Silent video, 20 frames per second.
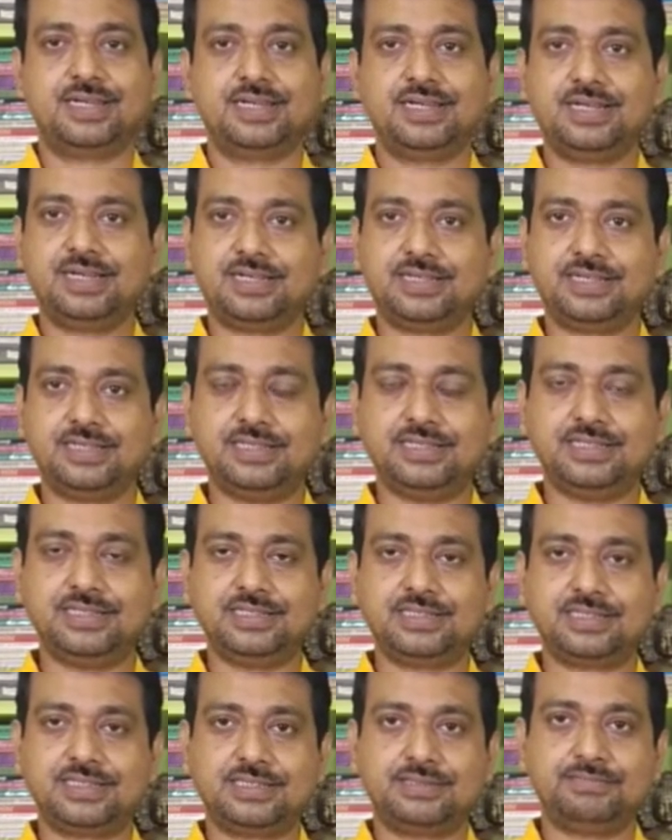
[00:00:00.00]
here in
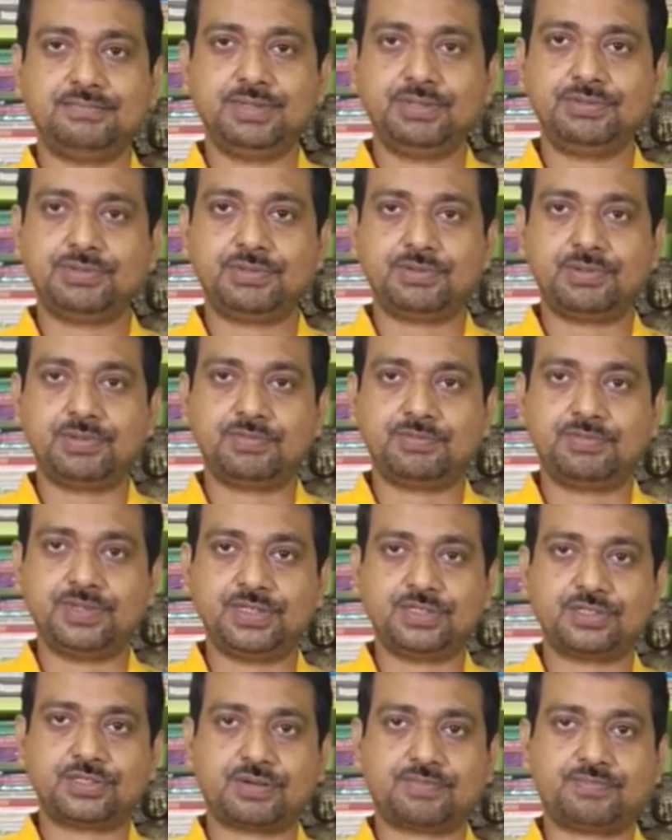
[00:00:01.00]
this beautiful
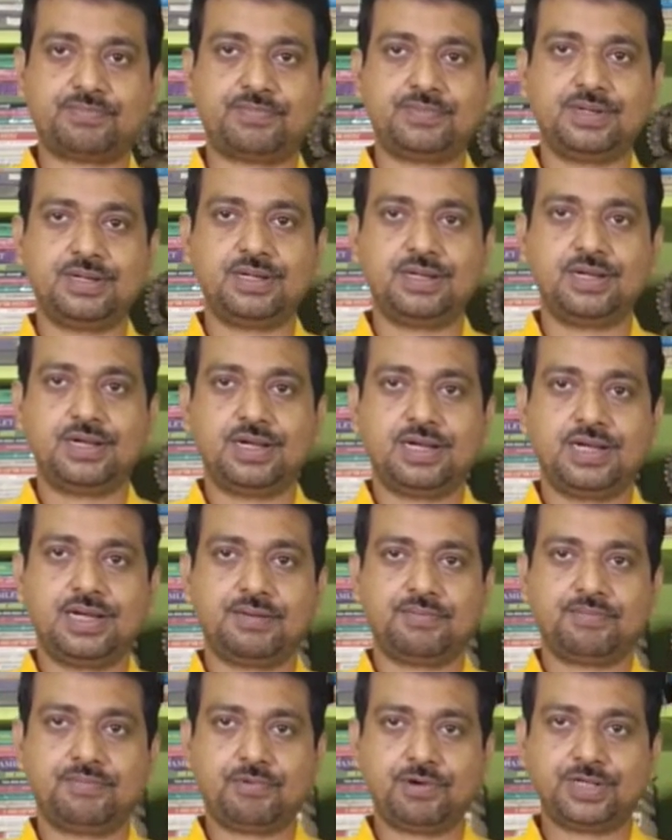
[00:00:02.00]
piece of
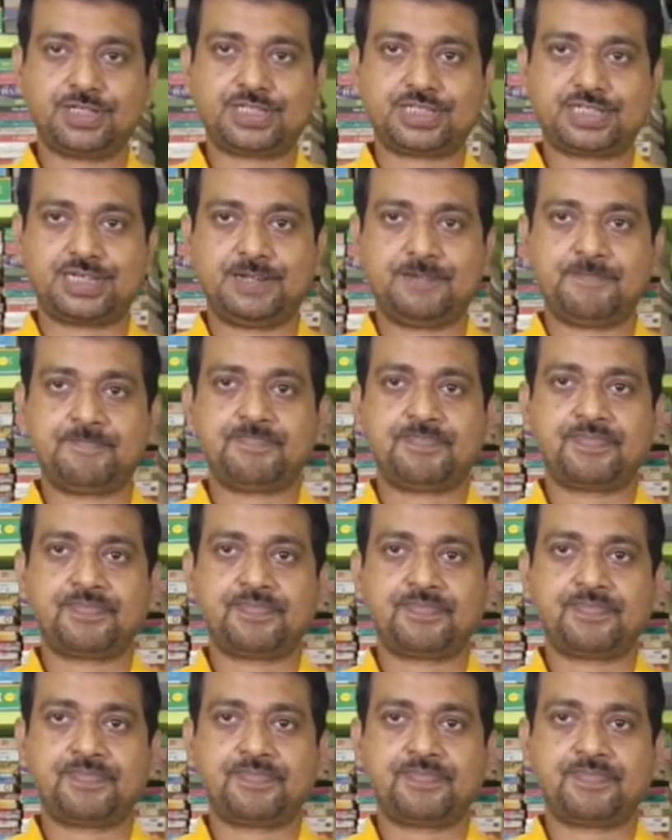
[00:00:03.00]
poetry.